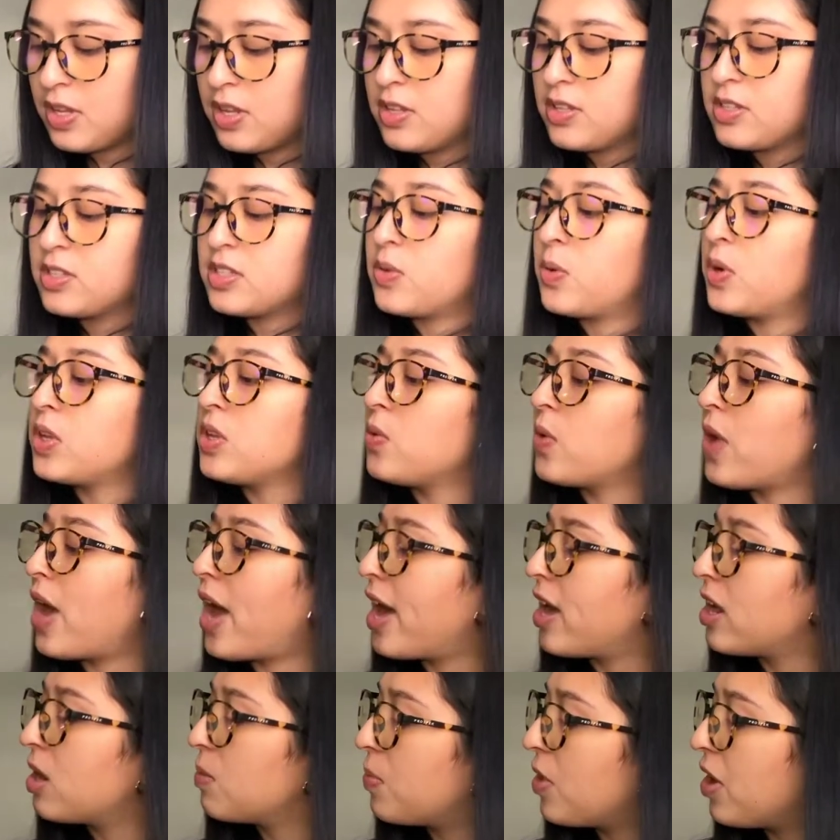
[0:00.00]
So when you
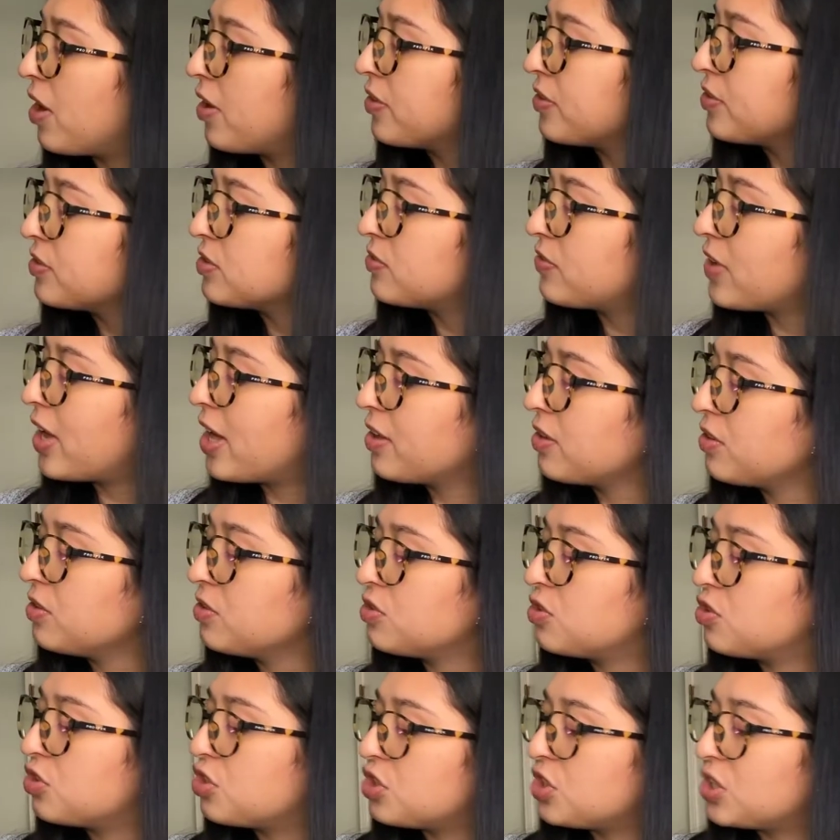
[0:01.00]
add up all those
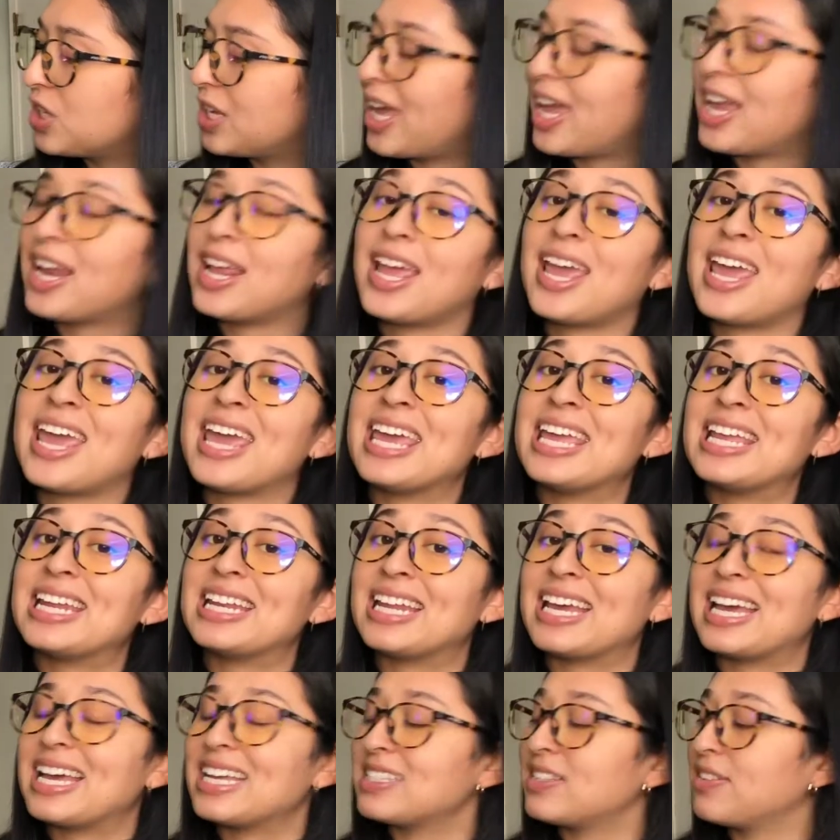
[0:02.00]
values, you should get 8
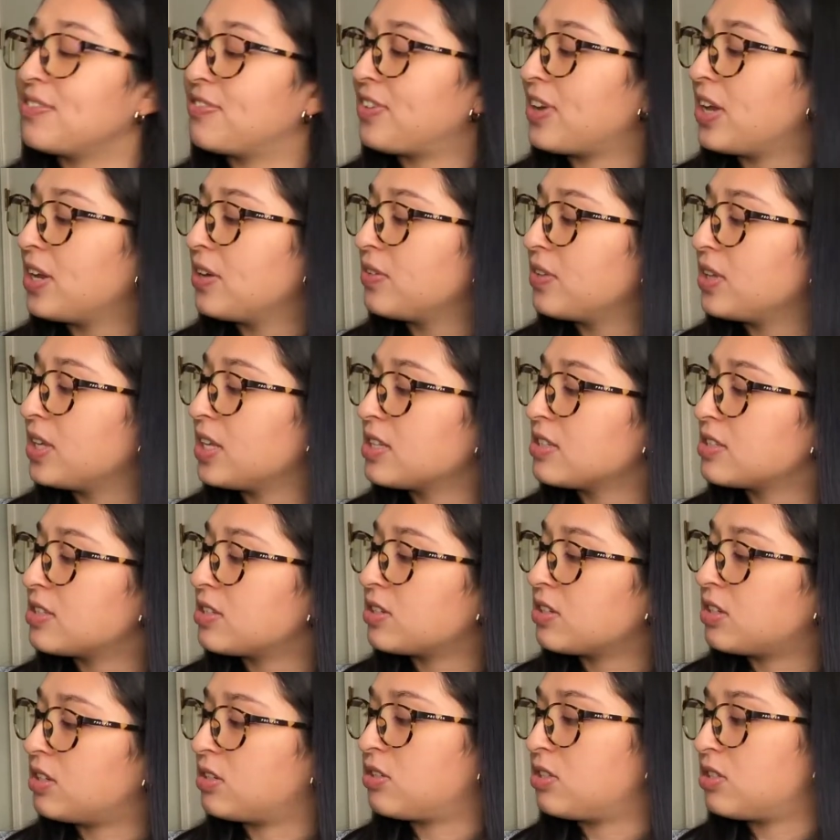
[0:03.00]
as a final answer,
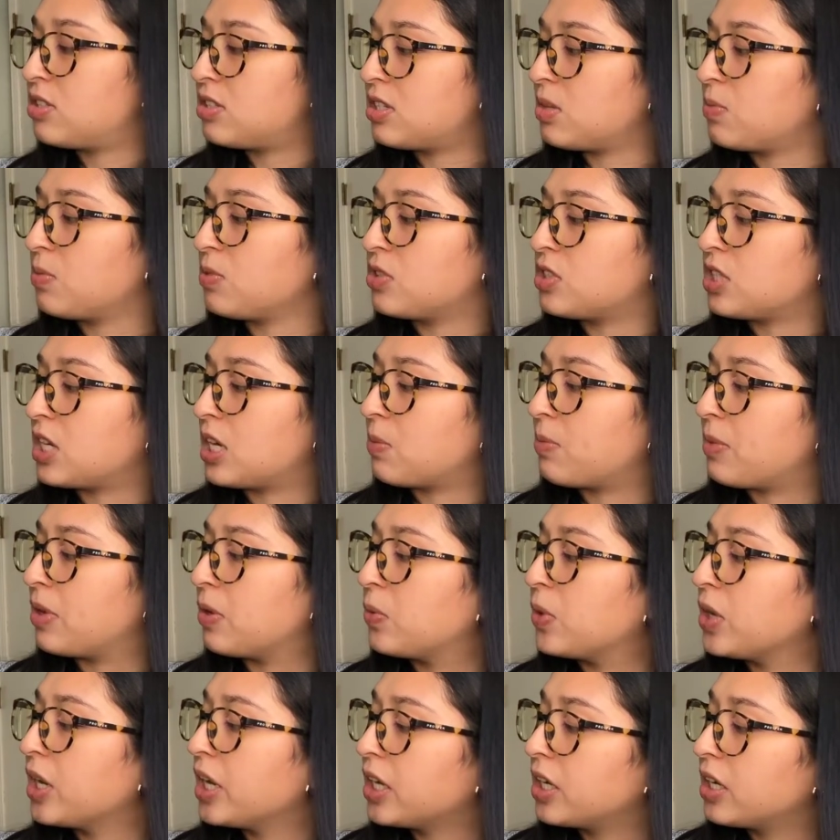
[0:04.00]
and I'll just double check my
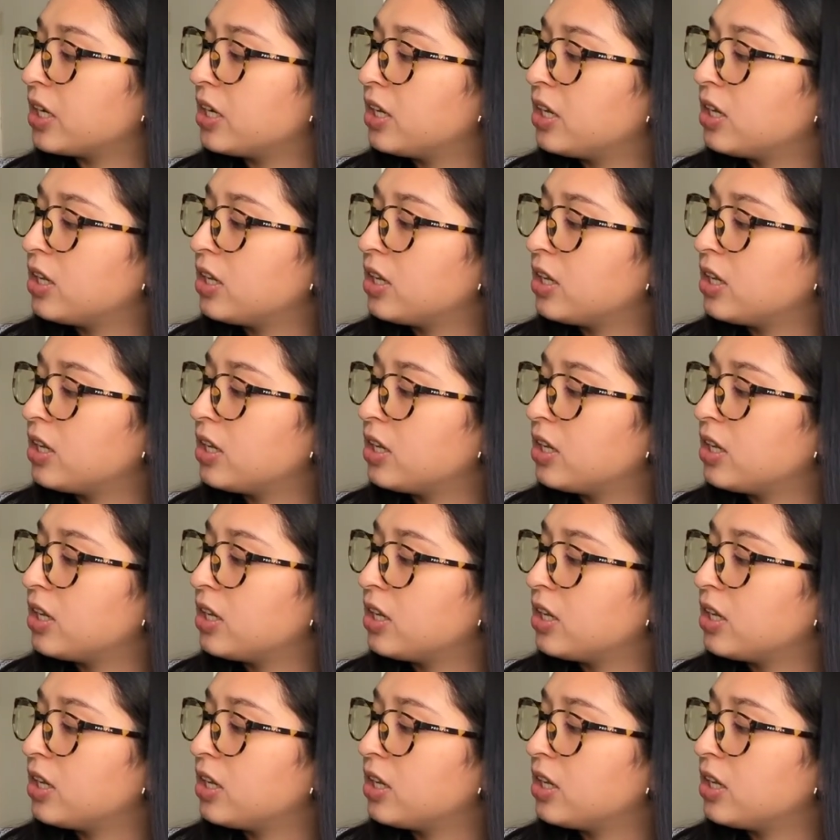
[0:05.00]
work.